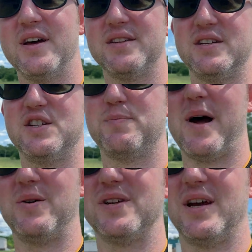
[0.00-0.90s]
this and just
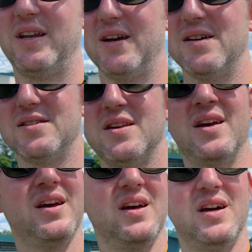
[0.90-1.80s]
bounce ideas
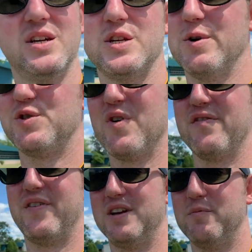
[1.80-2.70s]
so much more
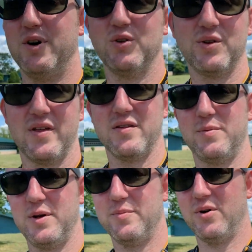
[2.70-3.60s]
fun to build with other
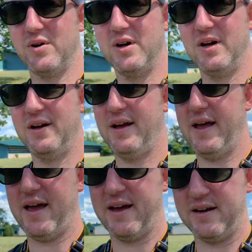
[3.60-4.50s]
people
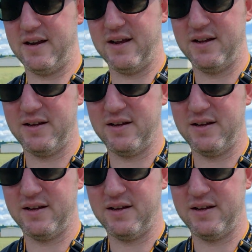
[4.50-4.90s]
and